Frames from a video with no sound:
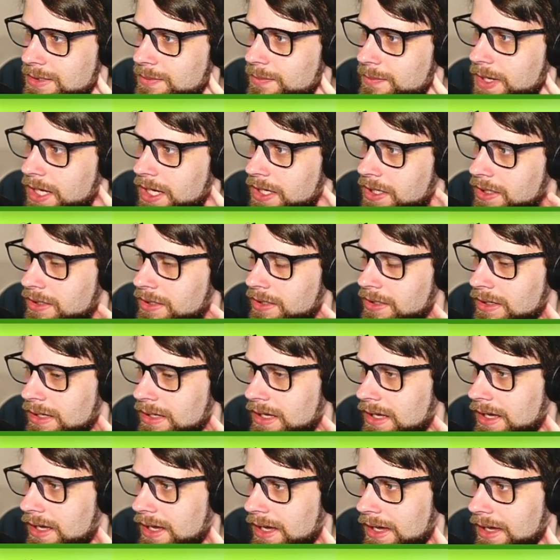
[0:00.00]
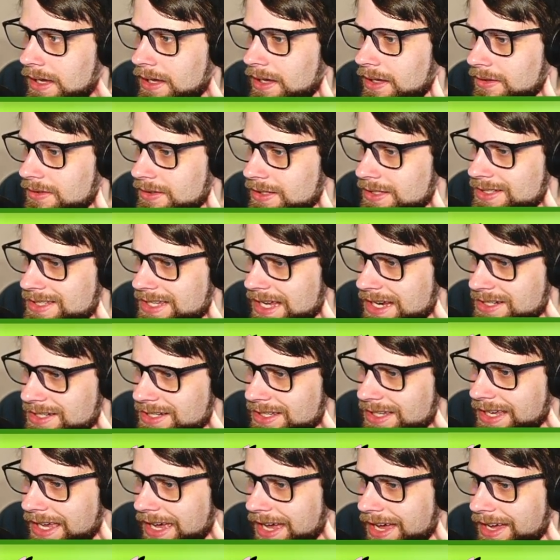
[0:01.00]
Mon. This is
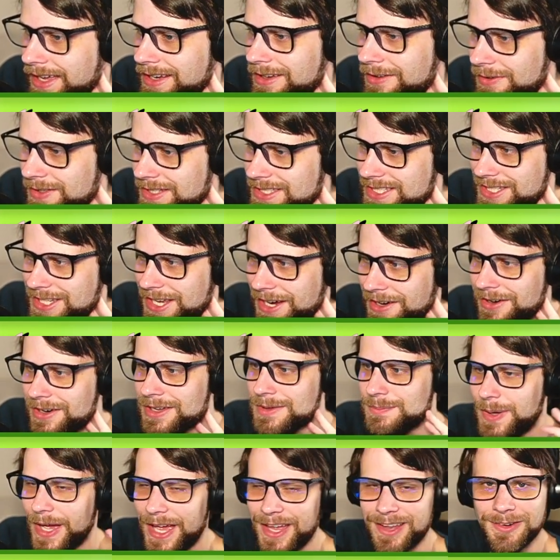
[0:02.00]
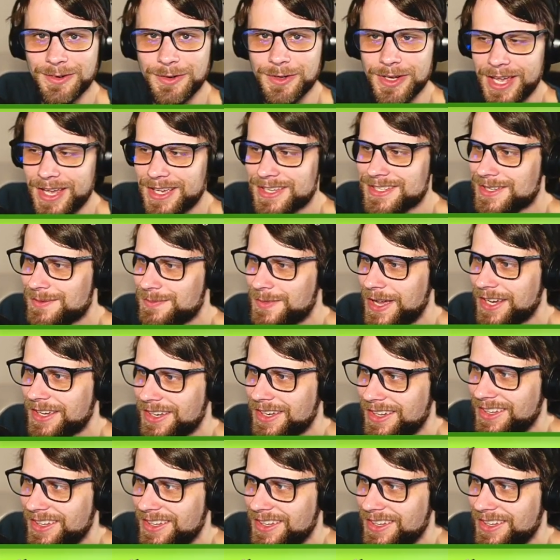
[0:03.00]
actually kind of a scary battle, guys. I'm not gonna